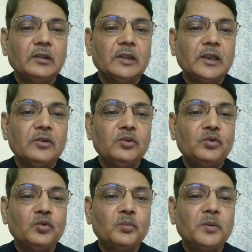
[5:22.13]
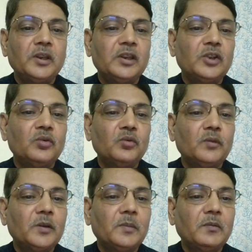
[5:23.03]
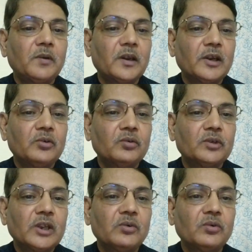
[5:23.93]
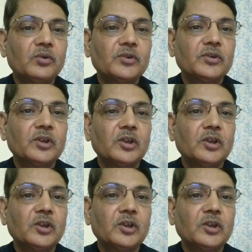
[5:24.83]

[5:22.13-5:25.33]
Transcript: Then 2PQ will be for heterozygotes.